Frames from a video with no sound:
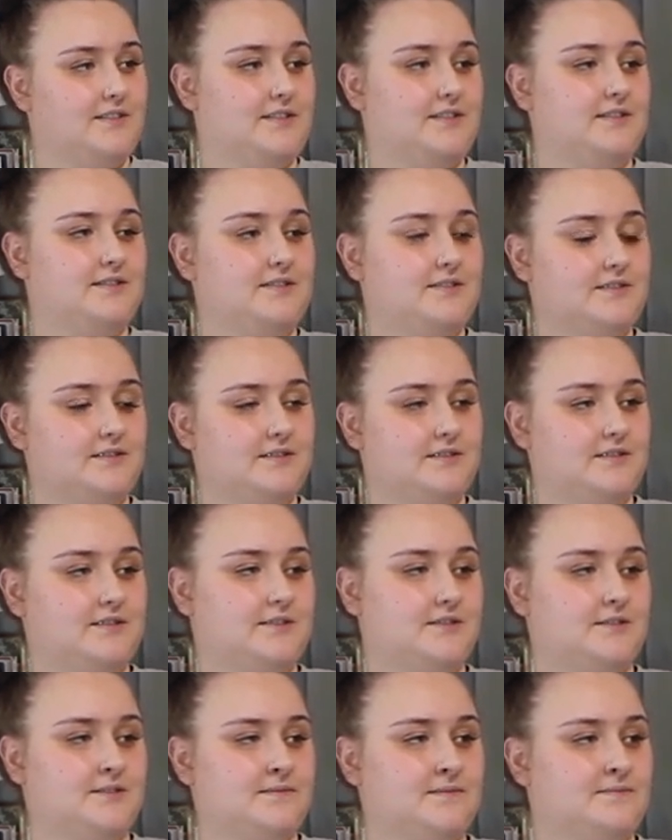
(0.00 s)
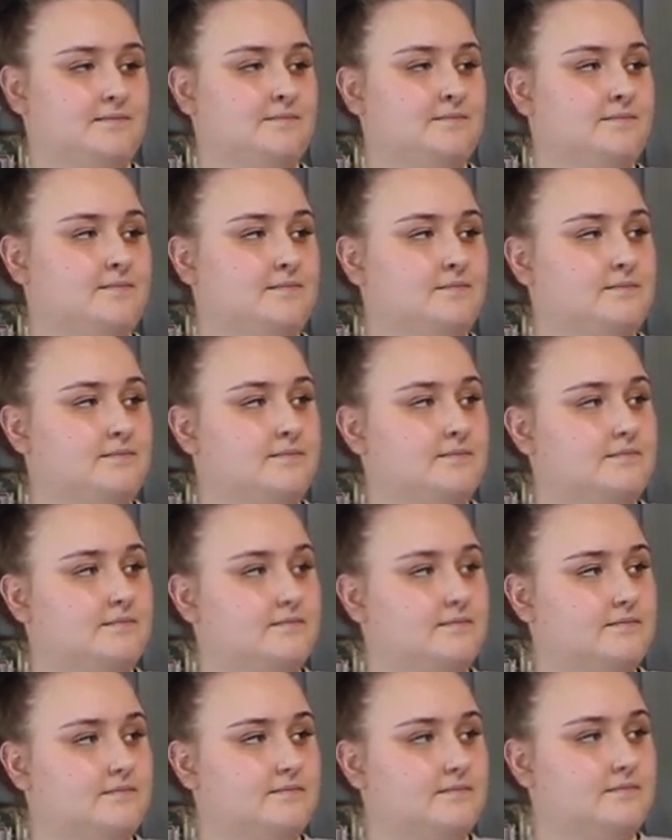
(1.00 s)

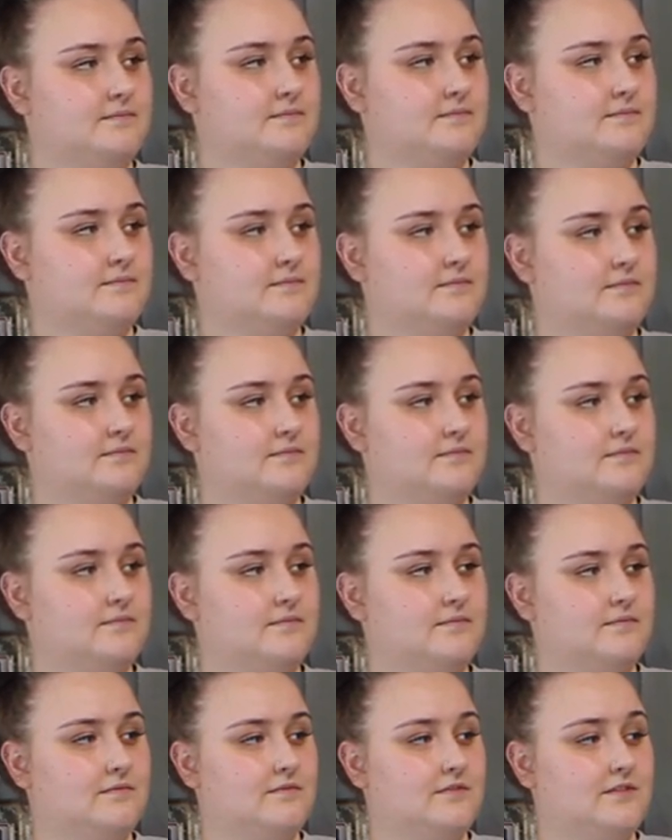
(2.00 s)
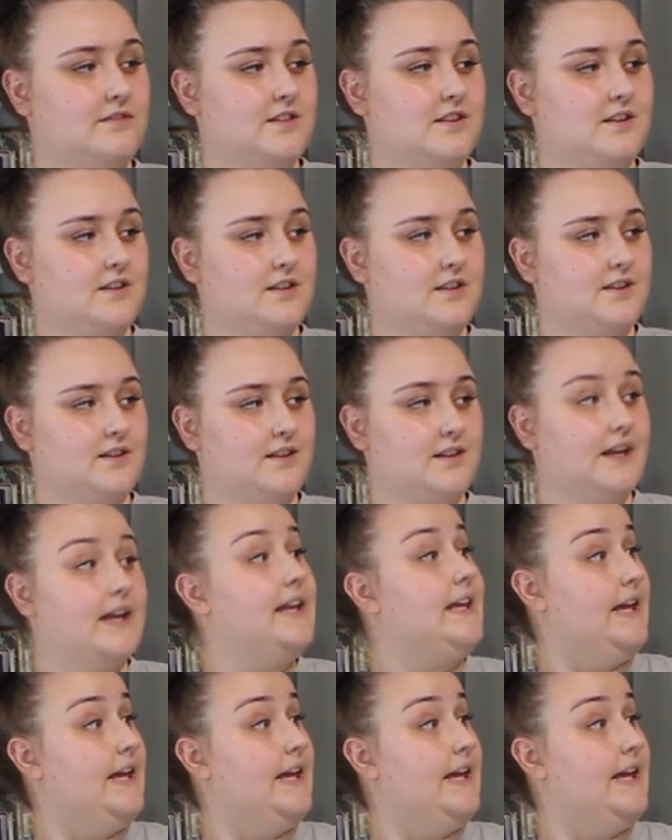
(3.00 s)
The person shown says nothing.